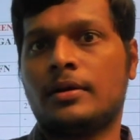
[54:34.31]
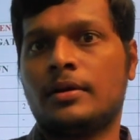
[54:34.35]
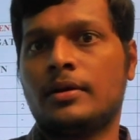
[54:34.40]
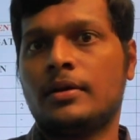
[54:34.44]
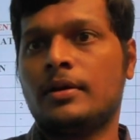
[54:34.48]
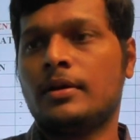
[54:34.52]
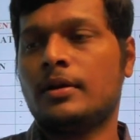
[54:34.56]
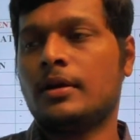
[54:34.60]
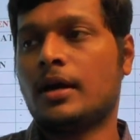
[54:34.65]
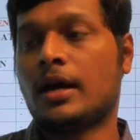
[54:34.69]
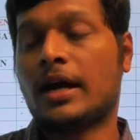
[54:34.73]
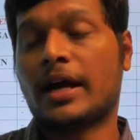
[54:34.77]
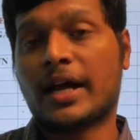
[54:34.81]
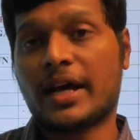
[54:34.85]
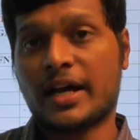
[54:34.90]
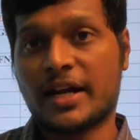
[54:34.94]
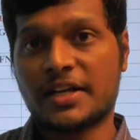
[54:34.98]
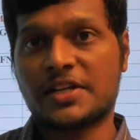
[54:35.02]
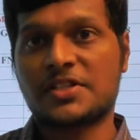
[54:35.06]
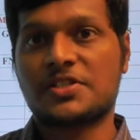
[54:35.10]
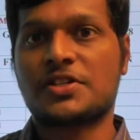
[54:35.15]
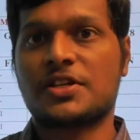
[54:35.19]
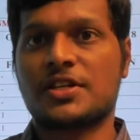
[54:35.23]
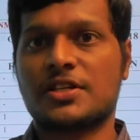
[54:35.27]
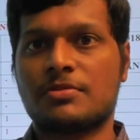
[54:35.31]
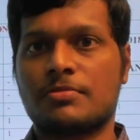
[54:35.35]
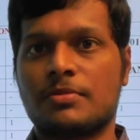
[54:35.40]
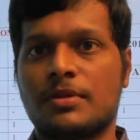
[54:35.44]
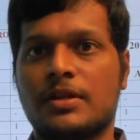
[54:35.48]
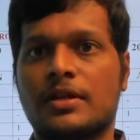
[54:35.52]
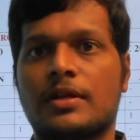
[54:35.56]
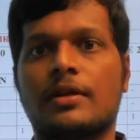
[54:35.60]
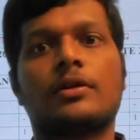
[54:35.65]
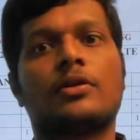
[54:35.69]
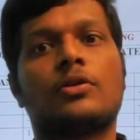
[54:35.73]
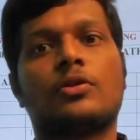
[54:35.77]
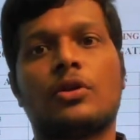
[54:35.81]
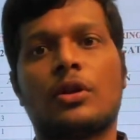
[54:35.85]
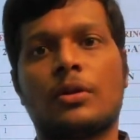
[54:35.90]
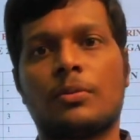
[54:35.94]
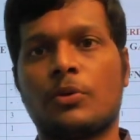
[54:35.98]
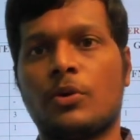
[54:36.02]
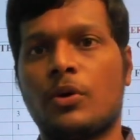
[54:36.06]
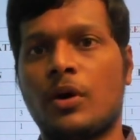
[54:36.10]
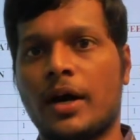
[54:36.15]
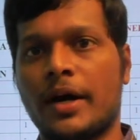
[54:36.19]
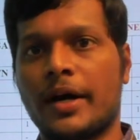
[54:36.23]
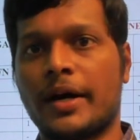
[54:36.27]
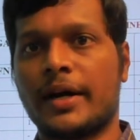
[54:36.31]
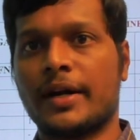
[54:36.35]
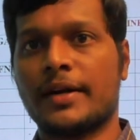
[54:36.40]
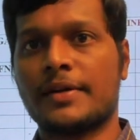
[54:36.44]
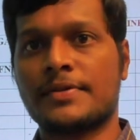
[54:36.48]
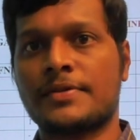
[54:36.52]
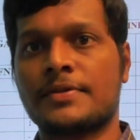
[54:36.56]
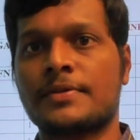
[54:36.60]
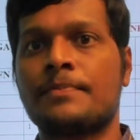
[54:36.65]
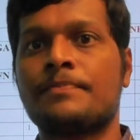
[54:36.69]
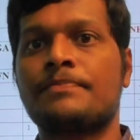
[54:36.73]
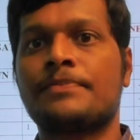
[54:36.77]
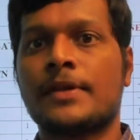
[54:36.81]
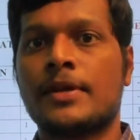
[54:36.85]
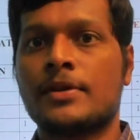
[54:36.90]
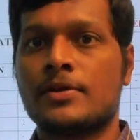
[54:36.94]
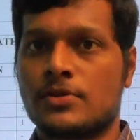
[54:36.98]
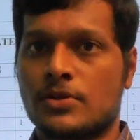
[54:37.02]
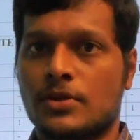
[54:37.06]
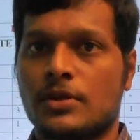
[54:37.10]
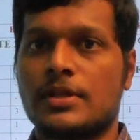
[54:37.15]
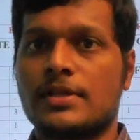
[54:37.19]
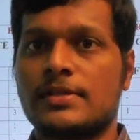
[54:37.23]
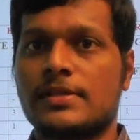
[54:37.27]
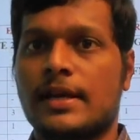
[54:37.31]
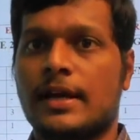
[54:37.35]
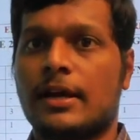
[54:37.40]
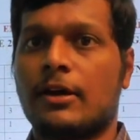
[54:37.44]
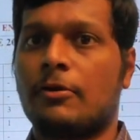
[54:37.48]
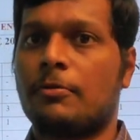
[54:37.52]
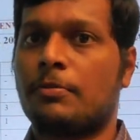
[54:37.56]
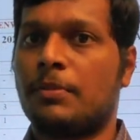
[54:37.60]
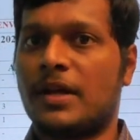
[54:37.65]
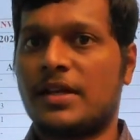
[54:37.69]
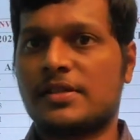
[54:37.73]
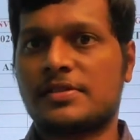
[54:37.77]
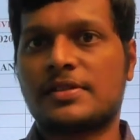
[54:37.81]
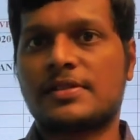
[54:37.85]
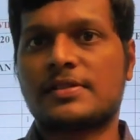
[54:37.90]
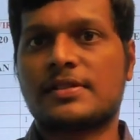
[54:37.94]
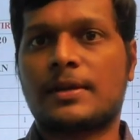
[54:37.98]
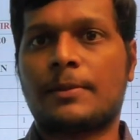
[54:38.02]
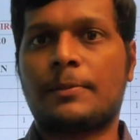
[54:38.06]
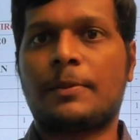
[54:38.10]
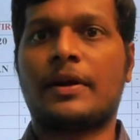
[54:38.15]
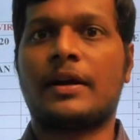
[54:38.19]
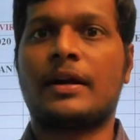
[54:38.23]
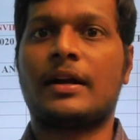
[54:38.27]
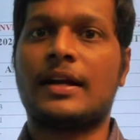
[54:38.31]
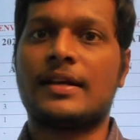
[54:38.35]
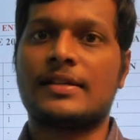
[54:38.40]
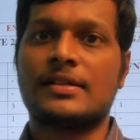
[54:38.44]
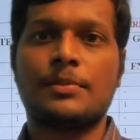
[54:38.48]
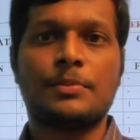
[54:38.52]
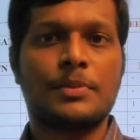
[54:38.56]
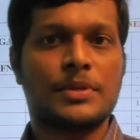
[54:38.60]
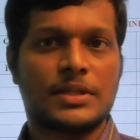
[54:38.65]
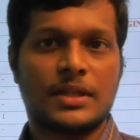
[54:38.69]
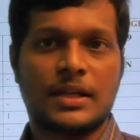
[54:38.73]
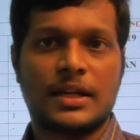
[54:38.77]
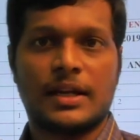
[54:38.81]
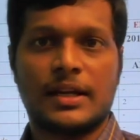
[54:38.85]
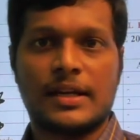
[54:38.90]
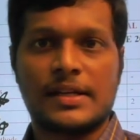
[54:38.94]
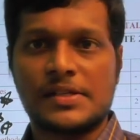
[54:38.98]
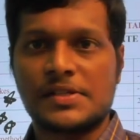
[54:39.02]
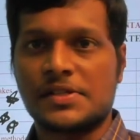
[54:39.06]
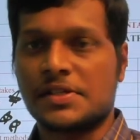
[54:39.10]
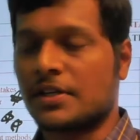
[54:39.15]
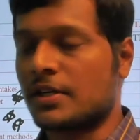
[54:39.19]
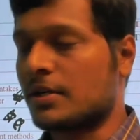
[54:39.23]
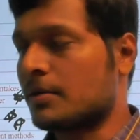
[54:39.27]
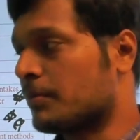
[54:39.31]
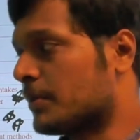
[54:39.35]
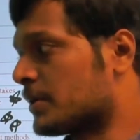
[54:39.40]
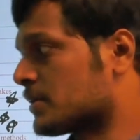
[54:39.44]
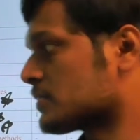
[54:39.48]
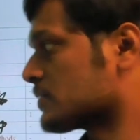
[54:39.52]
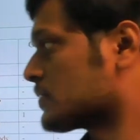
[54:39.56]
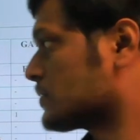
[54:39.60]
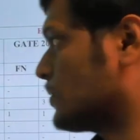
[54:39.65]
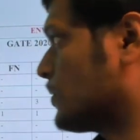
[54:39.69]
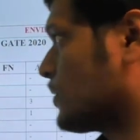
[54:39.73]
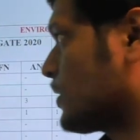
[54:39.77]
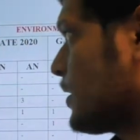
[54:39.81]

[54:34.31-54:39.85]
ion exchange method to remove hardness. So this I have placed separately as a miscellaneous treatments. Okay.